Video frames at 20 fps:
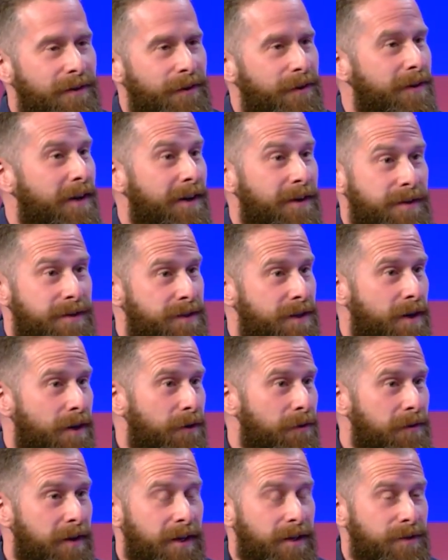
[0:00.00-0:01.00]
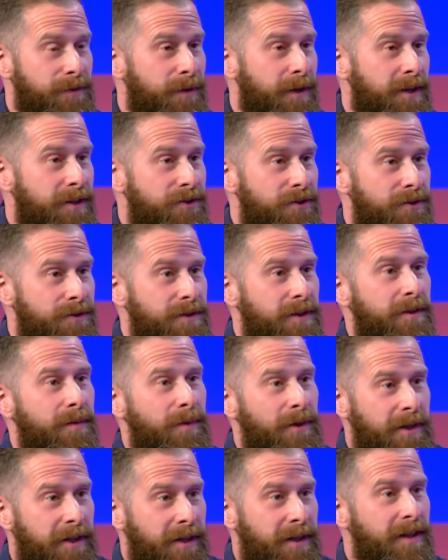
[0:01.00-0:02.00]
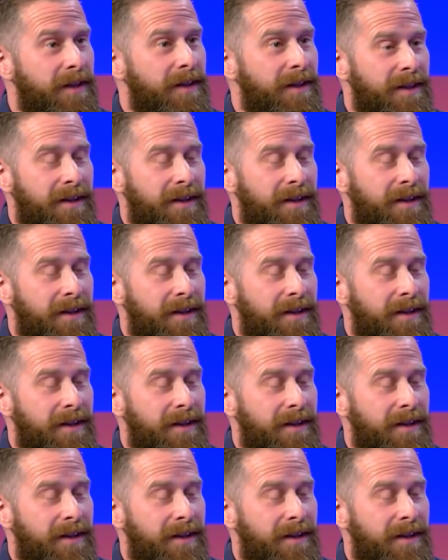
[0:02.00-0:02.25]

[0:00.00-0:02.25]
learned how to sell Knicks, Rangers, Liberty.